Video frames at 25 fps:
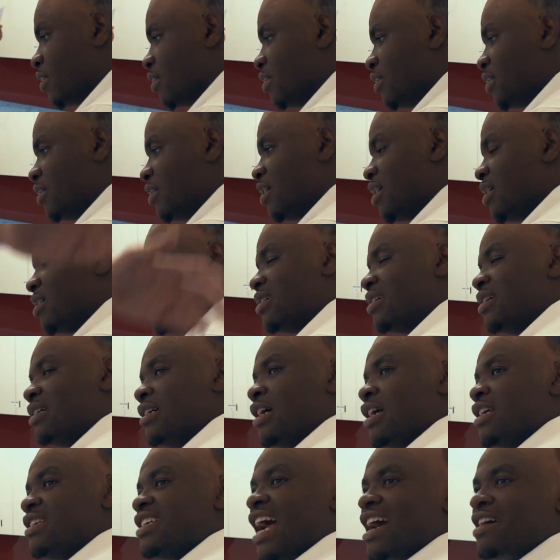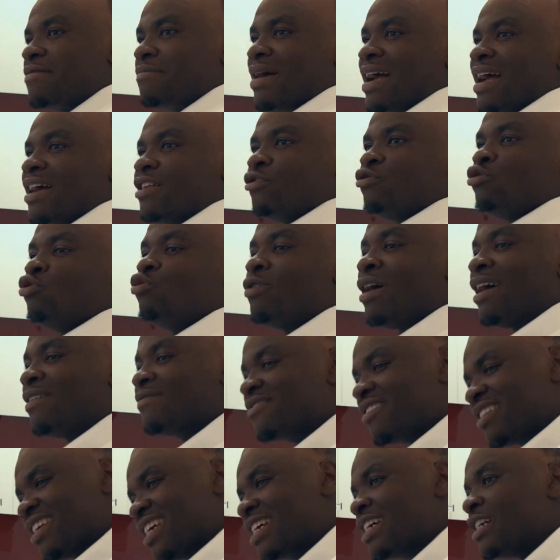where he's actually
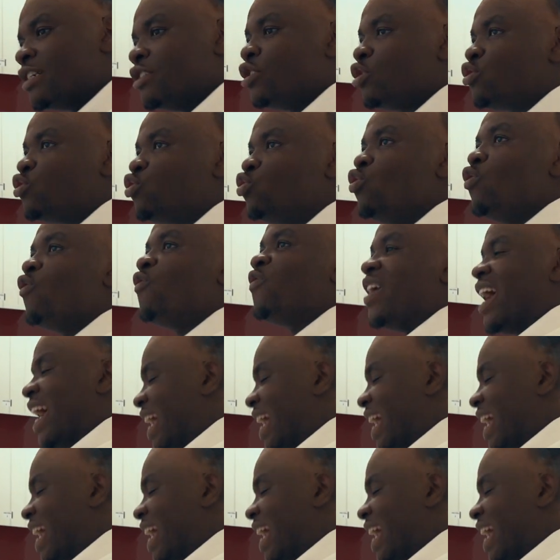dealing with someone